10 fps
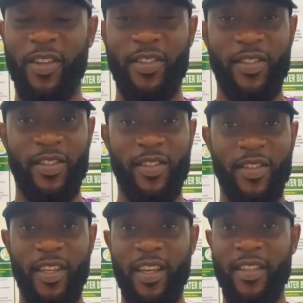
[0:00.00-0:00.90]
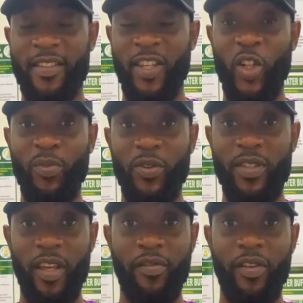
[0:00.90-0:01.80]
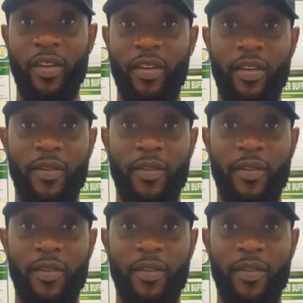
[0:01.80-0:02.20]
This is TWTV